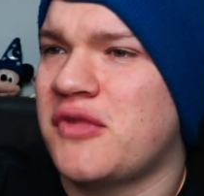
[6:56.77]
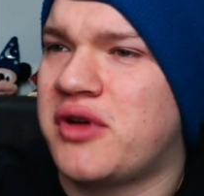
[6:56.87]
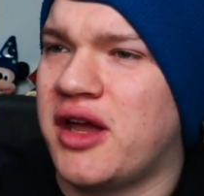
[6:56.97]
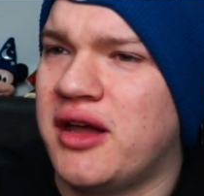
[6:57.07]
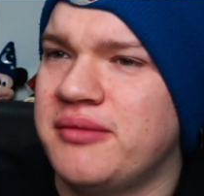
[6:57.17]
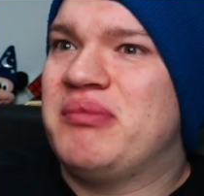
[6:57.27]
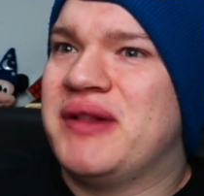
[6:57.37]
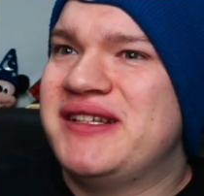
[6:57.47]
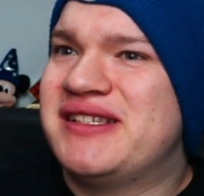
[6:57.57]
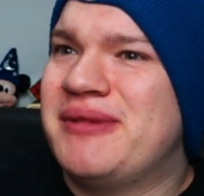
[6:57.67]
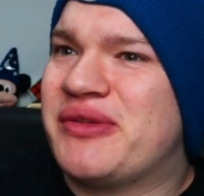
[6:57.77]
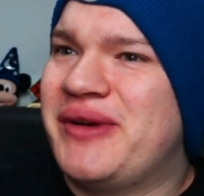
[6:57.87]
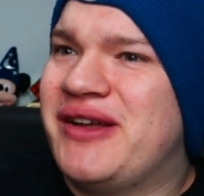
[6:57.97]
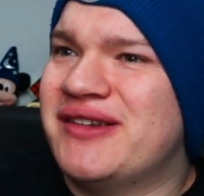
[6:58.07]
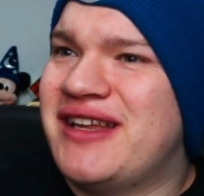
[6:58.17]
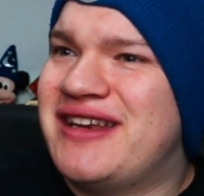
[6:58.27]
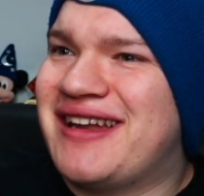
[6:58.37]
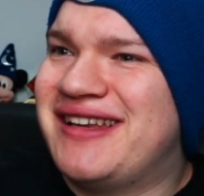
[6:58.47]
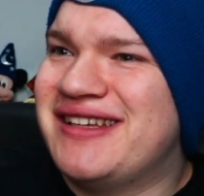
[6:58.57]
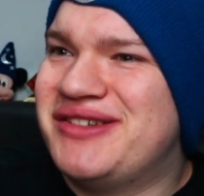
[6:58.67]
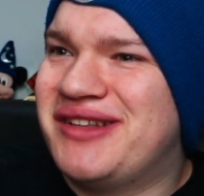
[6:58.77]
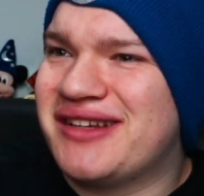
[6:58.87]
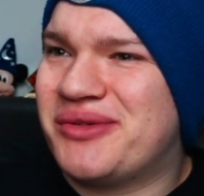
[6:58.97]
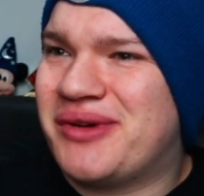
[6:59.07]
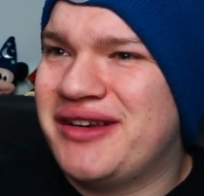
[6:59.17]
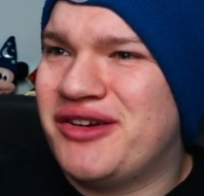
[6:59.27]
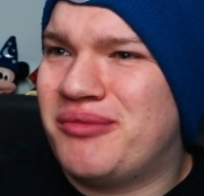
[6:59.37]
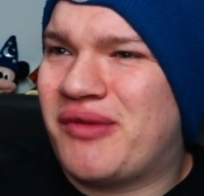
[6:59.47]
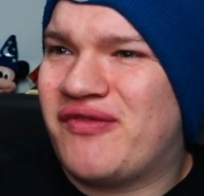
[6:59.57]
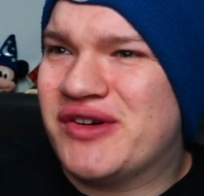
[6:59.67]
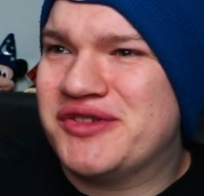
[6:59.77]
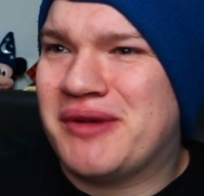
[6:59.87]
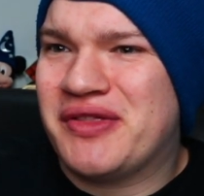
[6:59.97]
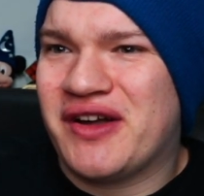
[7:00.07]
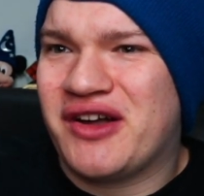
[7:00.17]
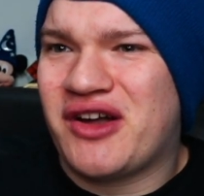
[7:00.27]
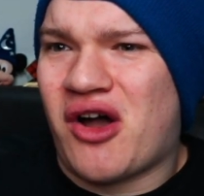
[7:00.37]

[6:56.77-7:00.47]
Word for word: Okay. Please submit three content ideas you'd like to write in your first month at